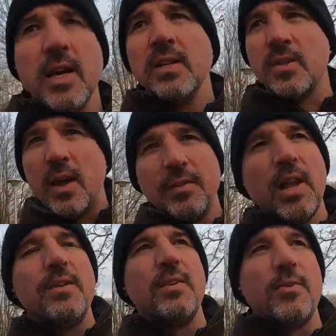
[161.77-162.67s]
so they have a
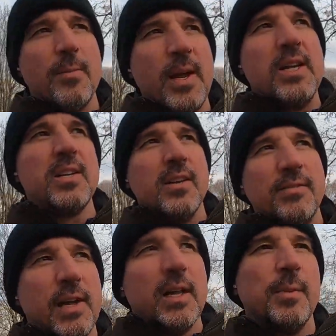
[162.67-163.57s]
lot of information
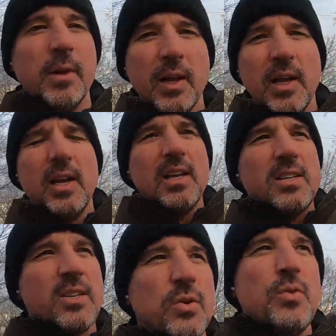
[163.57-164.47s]
available
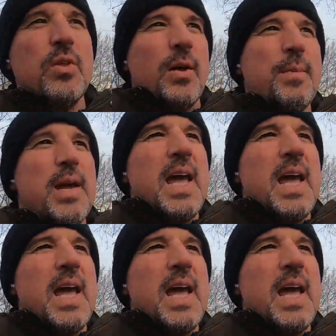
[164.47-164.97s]
to them.